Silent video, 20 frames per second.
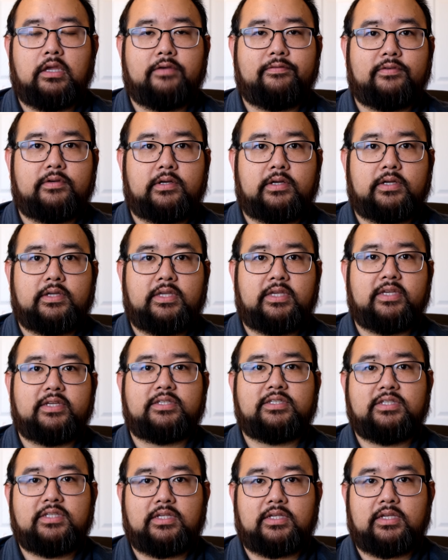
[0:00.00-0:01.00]
have a
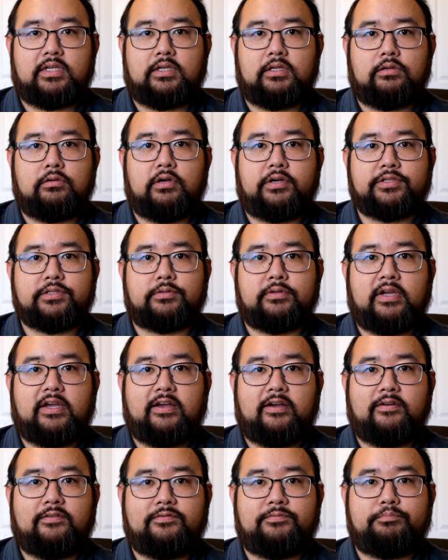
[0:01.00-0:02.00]
EST, you also
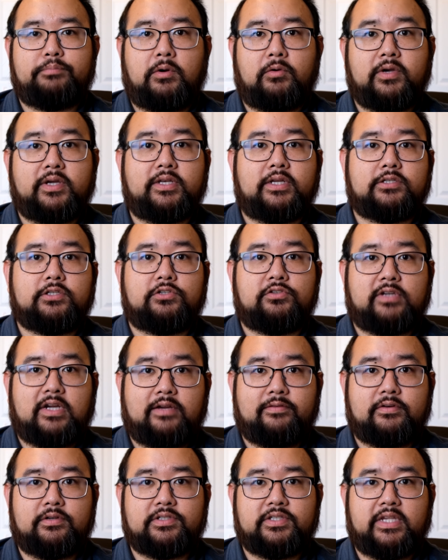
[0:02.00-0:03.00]
have bone conductor
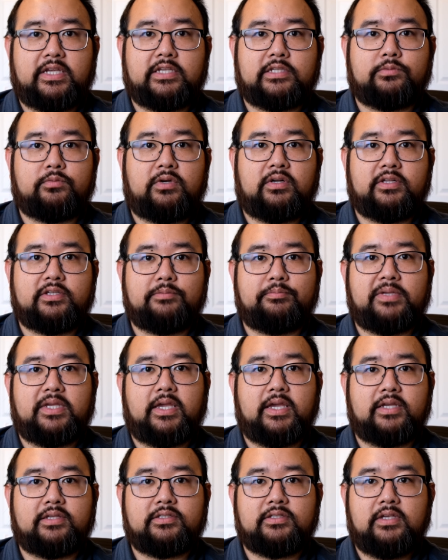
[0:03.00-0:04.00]
drivers as well as
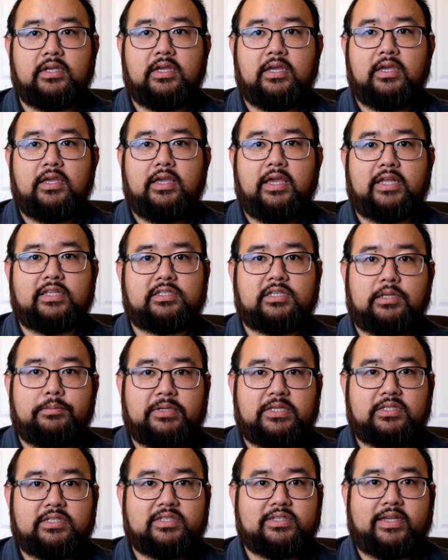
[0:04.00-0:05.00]
BAs. It's going
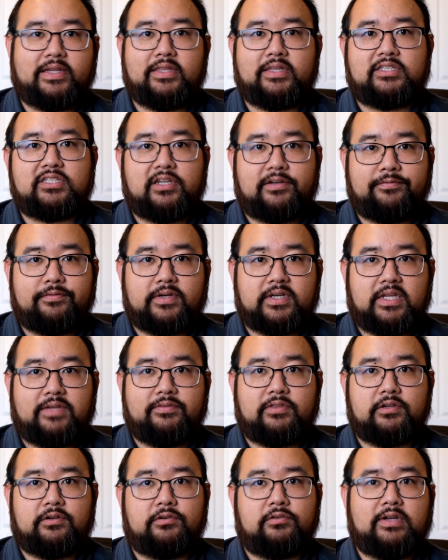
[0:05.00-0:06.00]
to be slightly different,
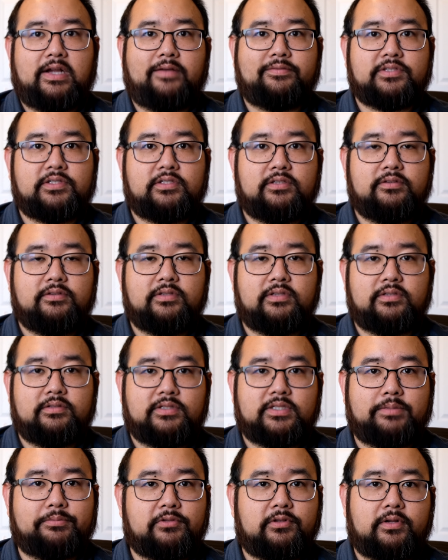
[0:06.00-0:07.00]
even though it graphs
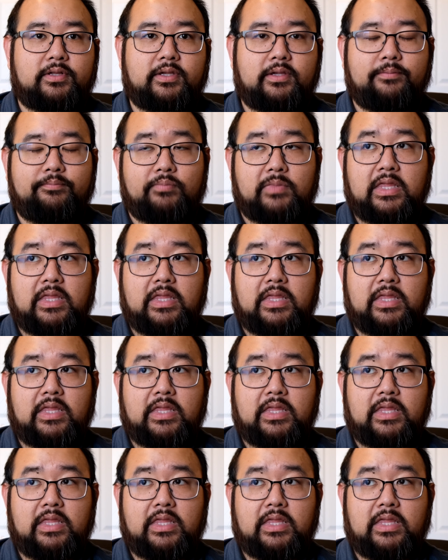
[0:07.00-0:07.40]
similarly.